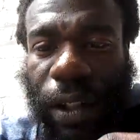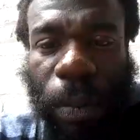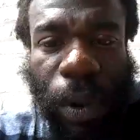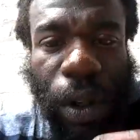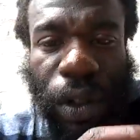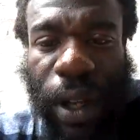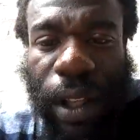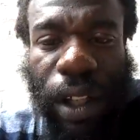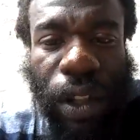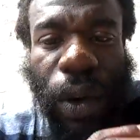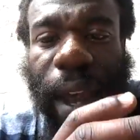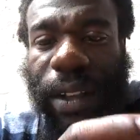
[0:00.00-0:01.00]
into
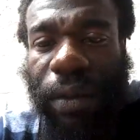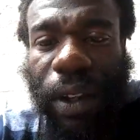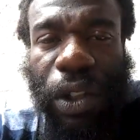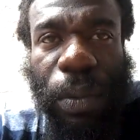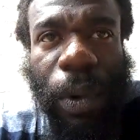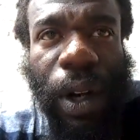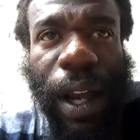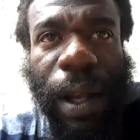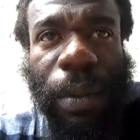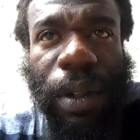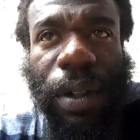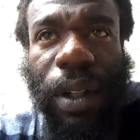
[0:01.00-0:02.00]
spirituality, you activate your
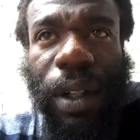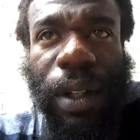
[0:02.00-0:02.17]
Merkaba,